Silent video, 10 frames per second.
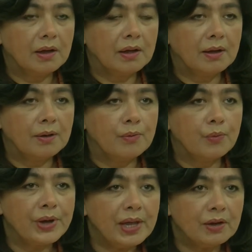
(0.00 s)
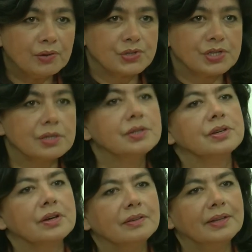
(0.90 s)
uh, we
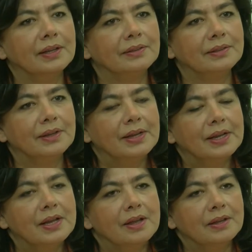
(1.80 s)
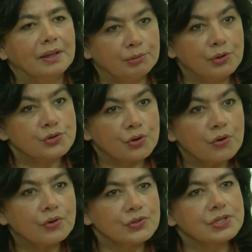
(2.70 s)
consider that WHO
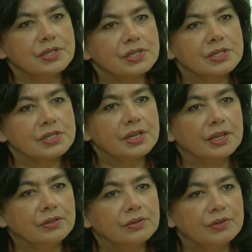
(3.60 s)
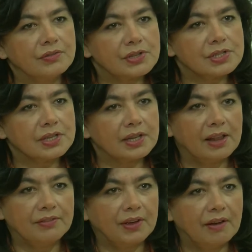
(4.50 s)
considers that universal
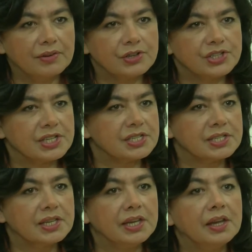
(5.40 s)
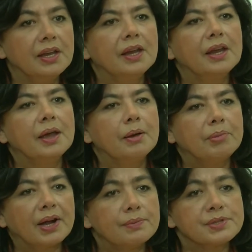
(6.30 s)
health coverage is the
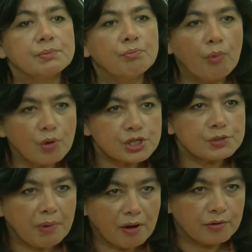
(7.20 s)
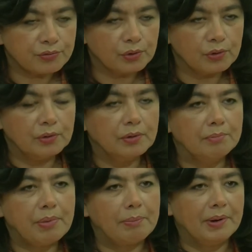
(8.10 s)
perhaps the most powerful
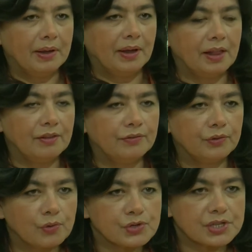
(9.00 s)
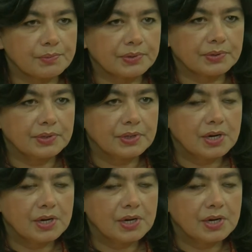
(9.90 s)
public health concept